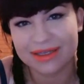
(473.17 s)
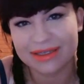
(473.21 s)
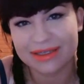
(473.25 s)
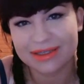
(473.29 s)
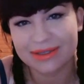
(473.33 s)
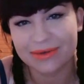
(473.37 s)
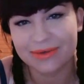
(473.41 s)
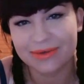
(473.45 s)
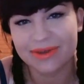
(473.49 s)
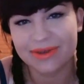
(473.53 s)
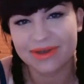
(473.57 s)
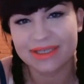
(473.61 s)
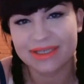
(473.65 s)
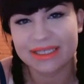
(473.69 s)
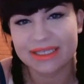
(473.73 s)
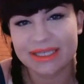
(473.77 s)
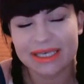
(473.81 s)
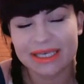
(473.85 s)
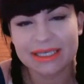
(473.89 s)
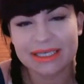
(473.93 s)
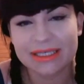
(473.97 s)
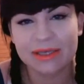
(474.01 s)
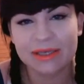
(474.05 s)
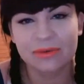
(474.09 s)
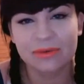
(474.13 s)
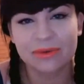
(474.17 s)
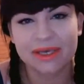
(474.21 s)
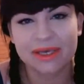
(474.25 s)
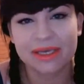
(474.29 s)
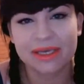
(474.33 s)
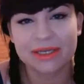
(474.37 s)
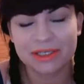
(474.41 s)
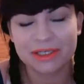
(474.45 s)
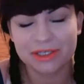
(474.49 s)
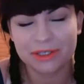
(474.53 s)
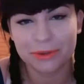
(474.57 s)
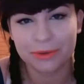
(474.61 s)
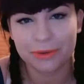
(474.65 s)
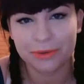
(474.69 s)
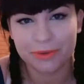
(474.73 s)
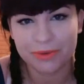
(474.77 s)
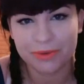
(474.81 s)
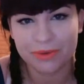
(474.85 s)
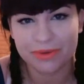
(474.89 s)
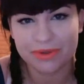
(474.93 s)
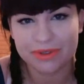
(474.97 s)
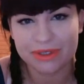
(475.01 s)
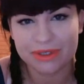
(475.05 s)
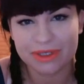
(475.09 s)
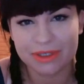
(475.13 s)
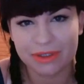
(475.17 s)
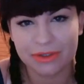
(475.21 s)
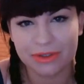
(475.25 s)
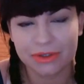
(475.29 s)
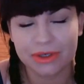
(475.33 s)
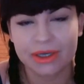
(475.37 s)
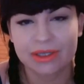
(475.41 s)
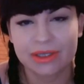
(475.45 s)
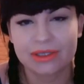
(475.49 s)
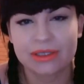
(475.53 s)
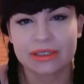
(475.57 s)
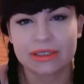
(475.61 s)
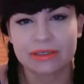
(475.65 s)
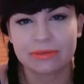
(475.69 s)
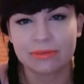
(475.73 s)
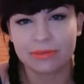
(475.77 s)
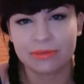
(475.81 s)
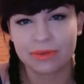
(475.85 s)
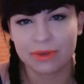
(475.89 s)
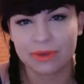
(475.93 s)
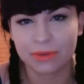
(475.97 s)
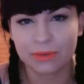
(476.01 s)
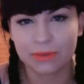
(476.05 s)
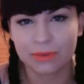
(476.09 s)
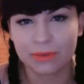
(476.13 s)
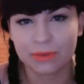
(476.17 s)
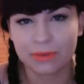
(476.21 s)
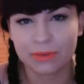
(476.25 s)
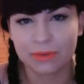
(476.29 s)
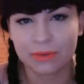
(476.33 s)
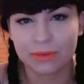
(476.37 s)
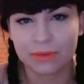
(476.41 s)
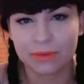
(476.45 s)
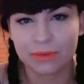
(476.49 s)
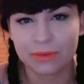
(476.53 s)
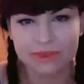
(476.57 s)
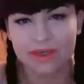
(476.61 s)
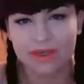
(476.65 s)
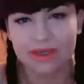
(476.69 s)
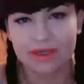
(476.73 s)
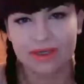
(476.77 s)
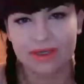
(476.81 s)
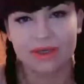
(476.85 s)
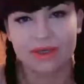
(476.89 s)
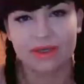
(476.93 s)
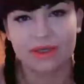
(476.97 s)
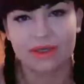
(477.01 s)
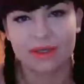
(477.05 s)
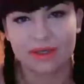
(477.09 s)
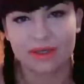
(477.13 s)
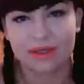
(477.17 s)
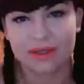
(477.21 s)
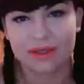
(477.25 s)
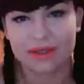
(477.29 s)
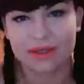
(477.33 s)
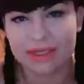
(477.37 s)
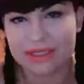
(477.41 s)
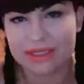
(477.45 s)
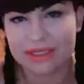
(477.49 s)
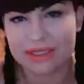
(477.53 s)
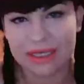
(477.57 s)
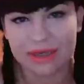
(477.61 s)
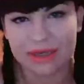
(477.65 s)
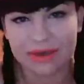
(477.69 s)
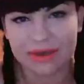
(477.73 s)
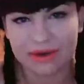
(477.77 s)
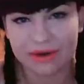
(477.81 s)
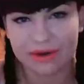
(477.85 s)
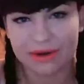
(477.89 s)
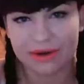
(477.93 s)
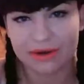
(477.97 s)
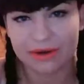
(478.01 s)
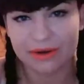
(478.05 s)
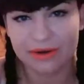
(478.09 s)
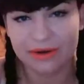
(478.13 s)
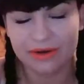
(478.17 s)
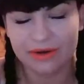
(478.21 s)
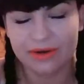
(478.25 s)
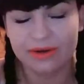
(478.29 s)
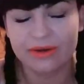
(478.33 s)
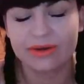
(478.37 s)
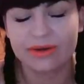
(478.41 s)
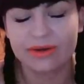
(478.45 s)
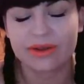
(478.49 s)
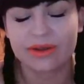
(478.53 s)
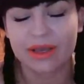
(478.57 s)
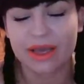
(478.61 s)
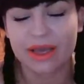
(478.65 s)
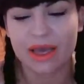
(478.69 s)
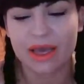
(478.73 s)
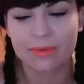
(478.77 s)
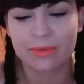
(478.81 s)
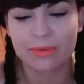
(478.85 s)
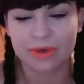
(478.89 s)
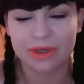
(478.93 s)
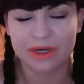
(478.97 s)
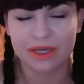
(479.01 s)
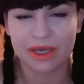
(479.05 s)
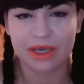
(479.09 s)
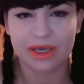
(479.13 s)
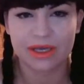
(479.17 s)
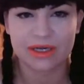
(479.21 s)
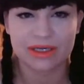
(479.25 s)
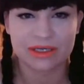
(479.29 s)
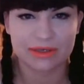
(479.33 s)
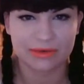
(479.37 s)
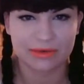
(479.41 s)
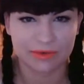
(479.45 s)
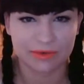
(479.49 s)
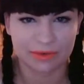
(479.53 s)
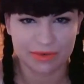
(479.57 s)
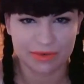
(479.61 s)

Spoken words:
So there's things that we can do to transmute this anger and put it in different